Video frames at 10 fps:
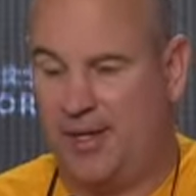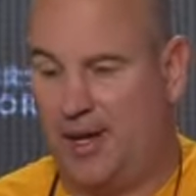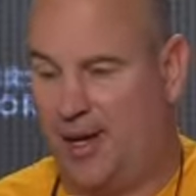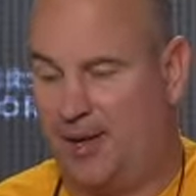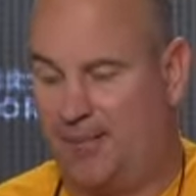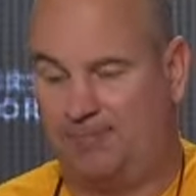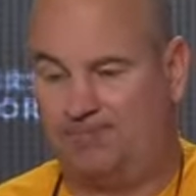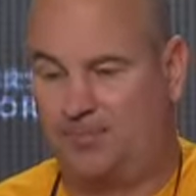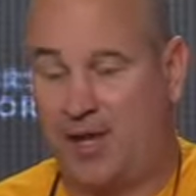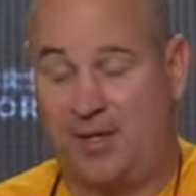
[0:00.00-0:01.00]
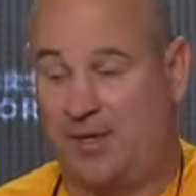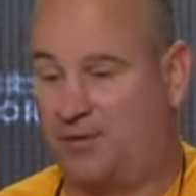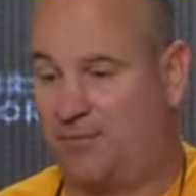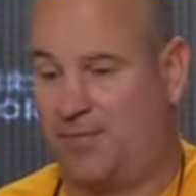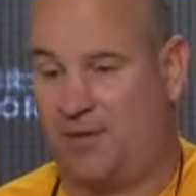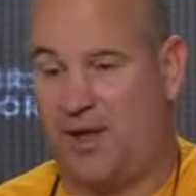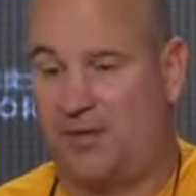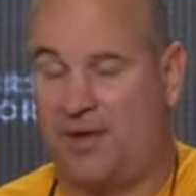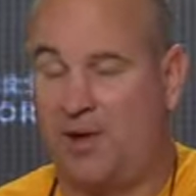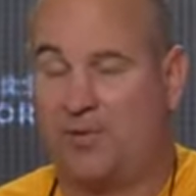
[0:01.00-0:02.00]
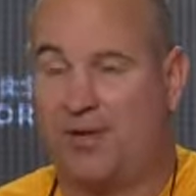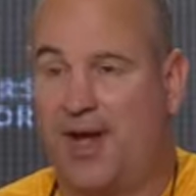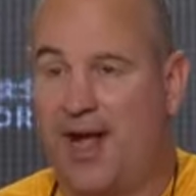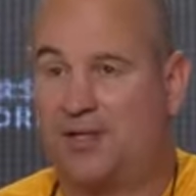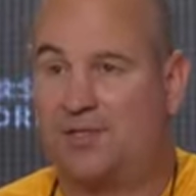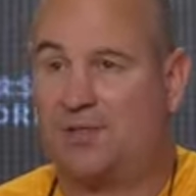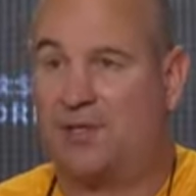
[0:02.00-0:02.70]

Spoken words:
And then for a lot of the older guys,